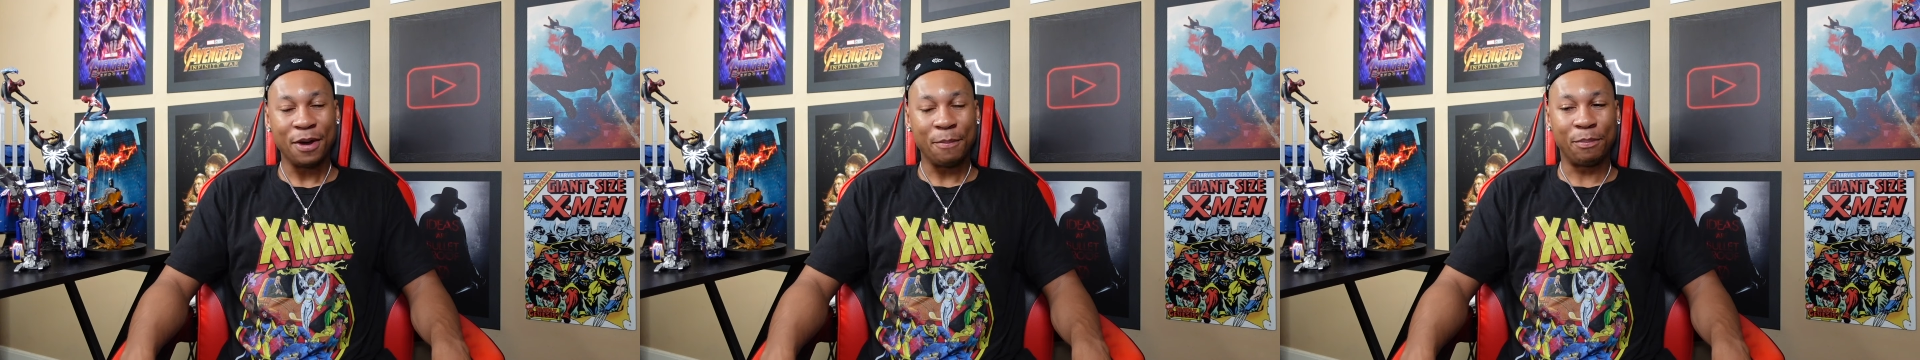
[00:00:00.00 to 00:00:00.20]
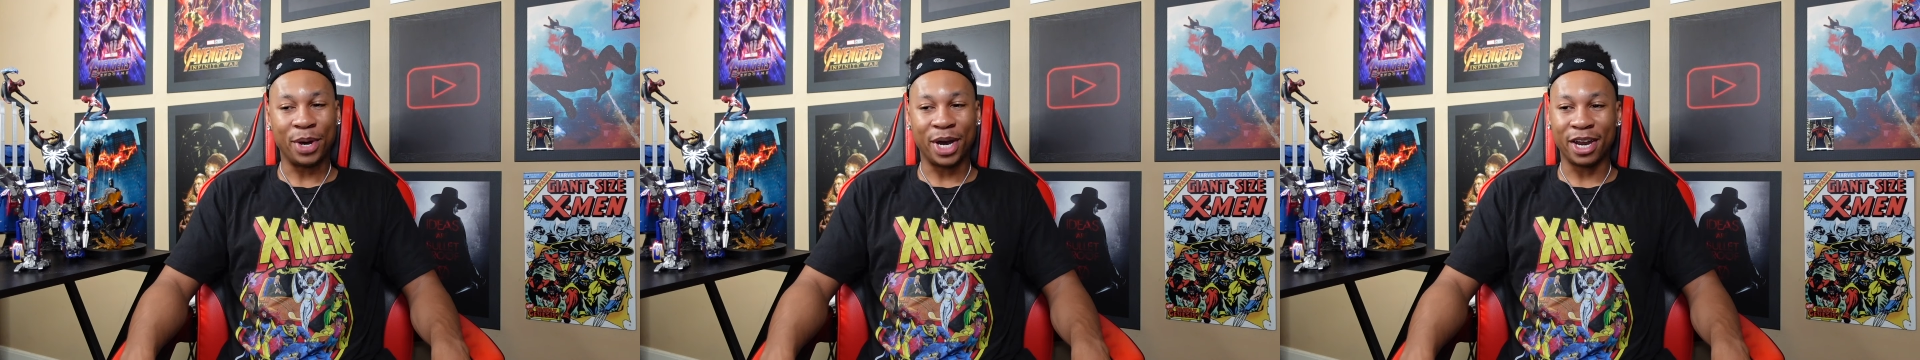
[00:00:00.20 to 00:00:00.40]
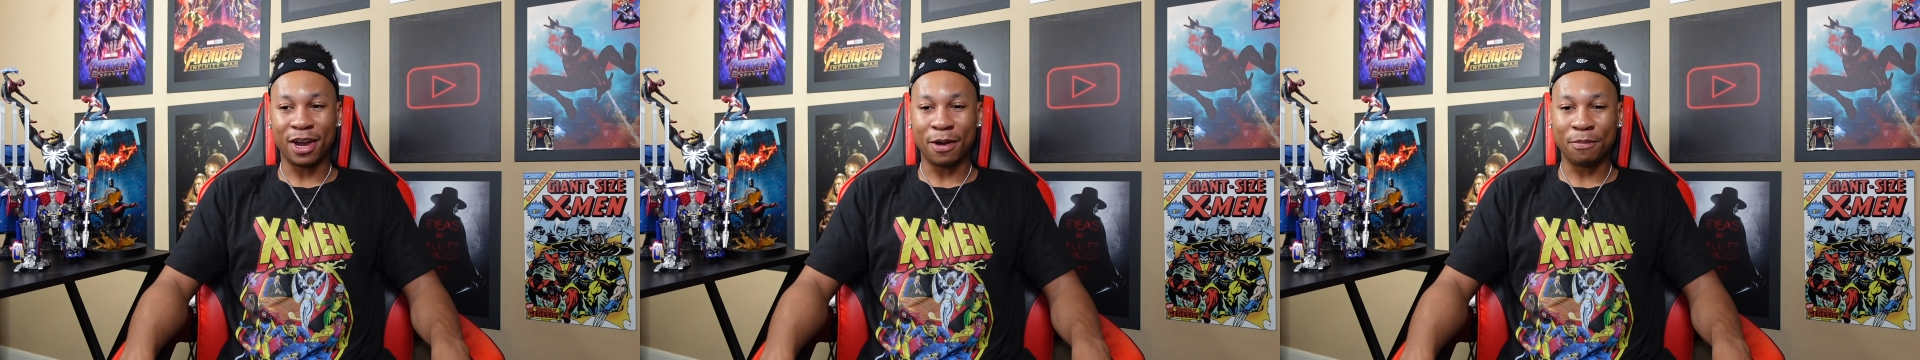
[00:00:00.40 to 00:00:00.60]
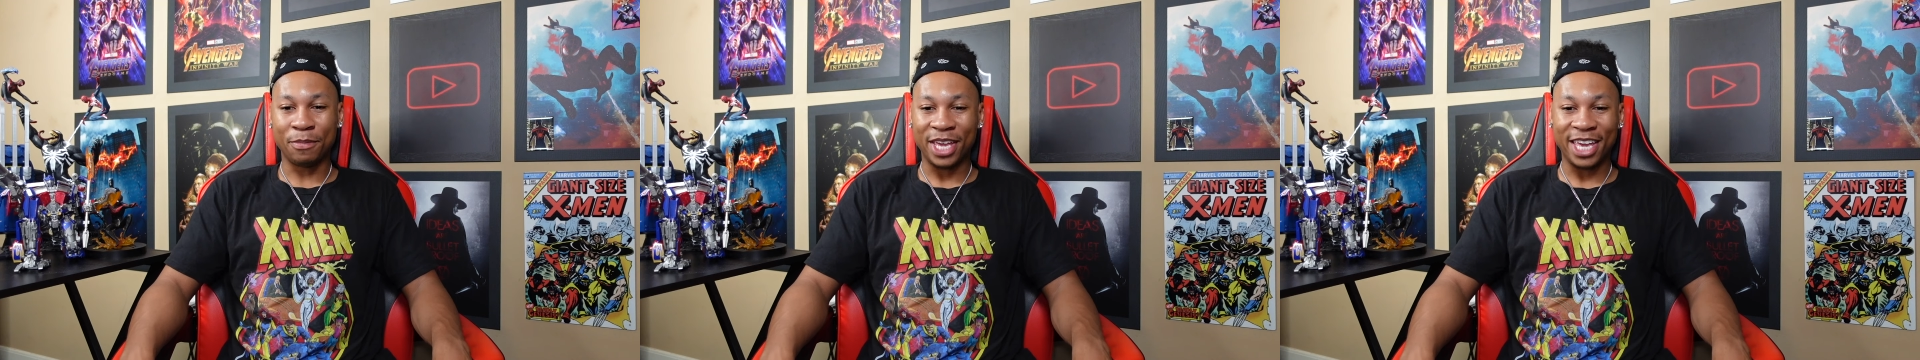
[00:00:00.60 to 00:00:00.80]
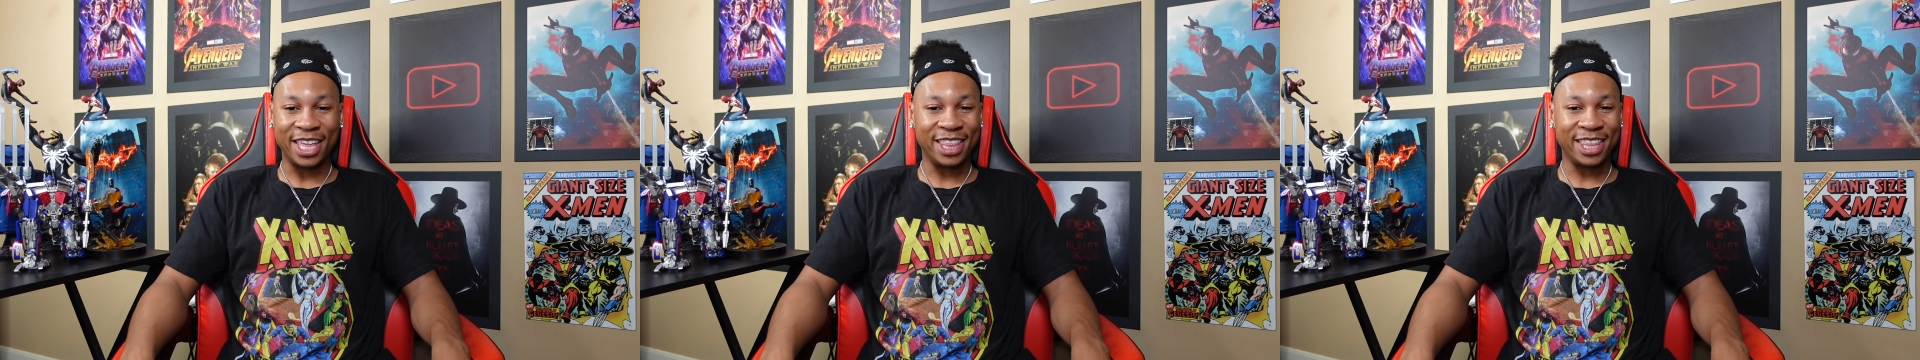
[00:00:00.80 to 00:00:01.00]
But
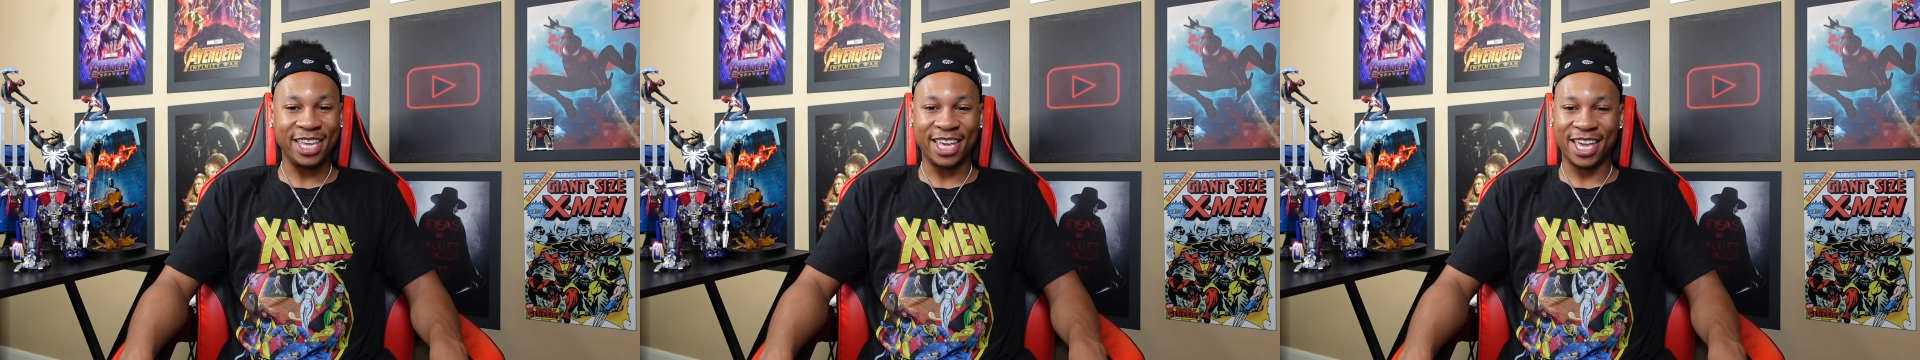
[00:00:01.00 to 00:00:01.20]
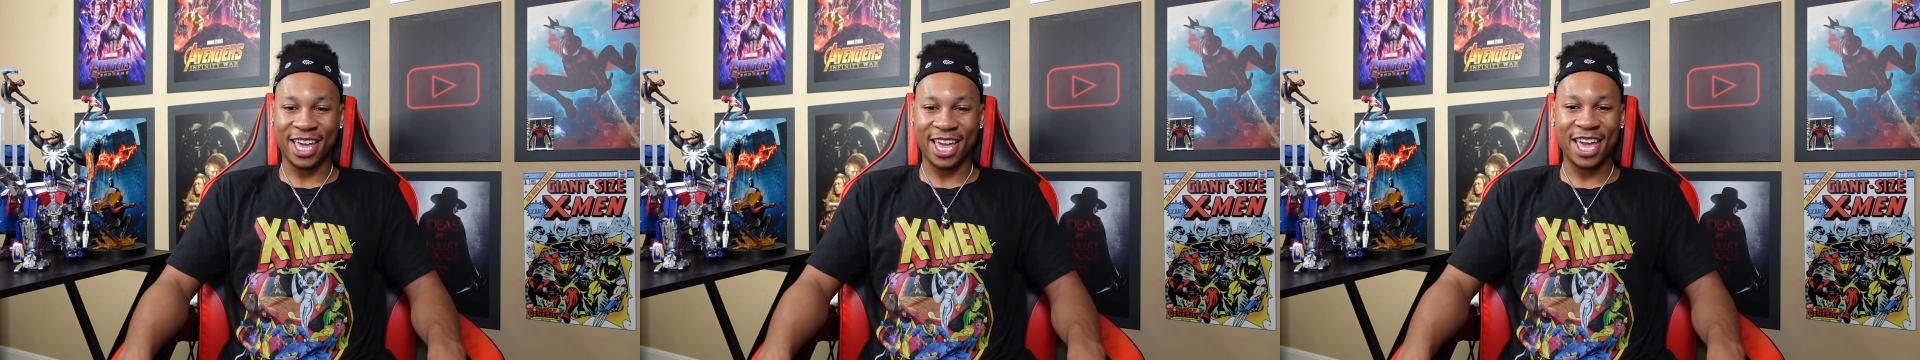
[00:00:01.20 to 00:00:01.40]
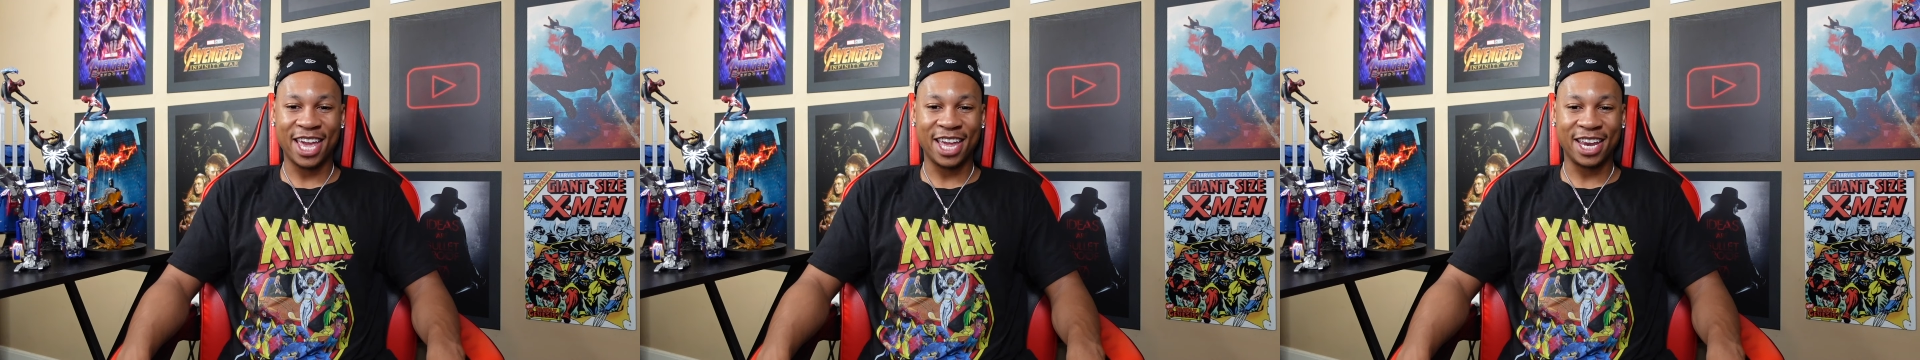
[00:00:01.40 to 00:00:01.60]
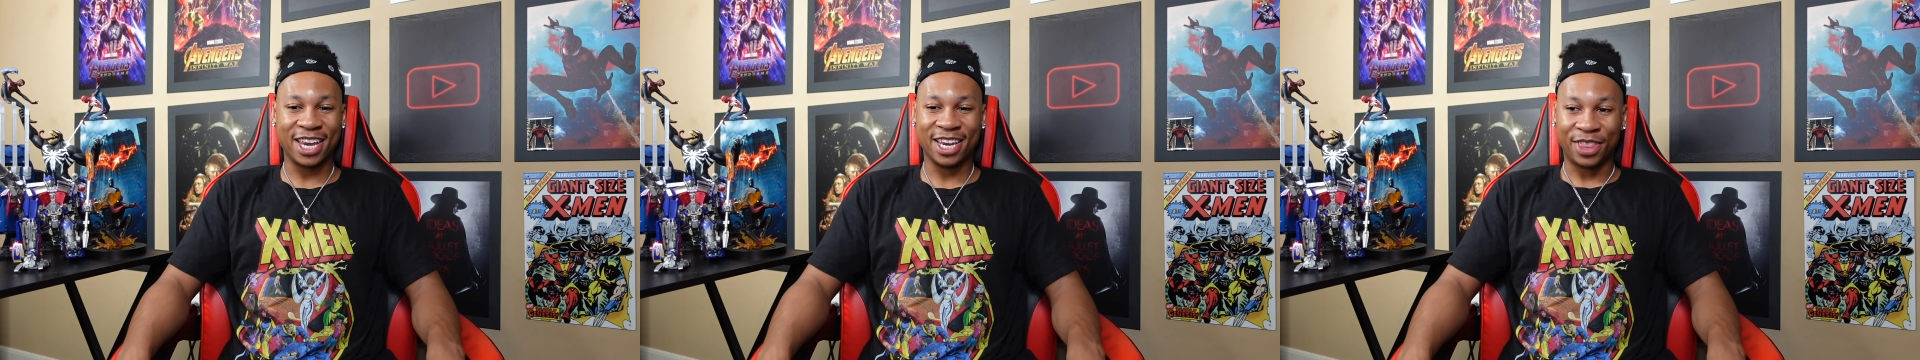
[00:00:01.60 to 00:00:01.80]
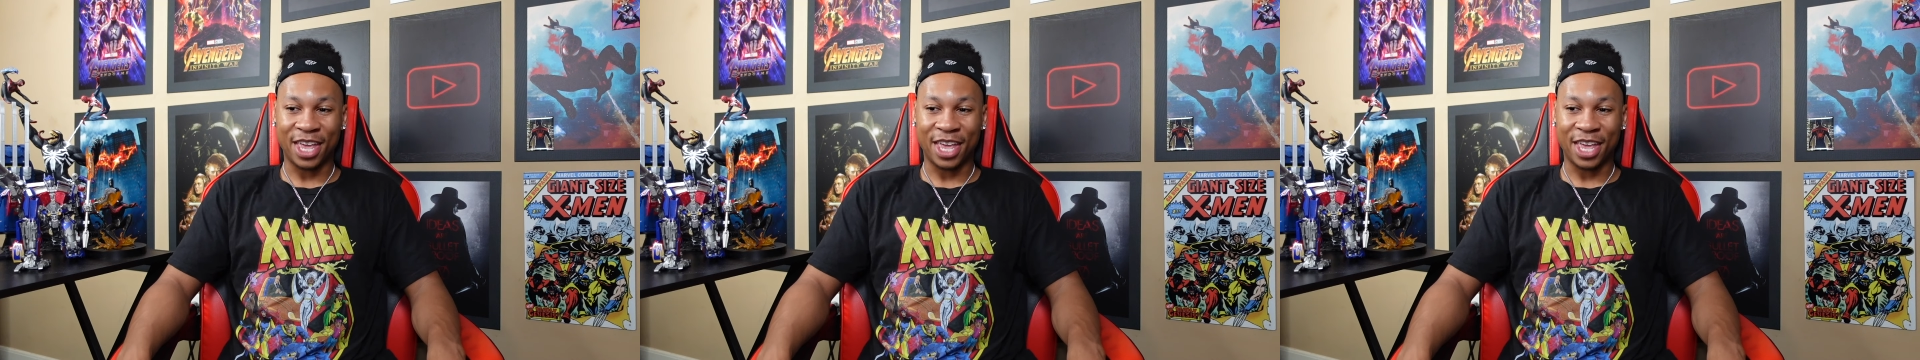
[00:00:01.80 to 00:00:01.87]
in the end,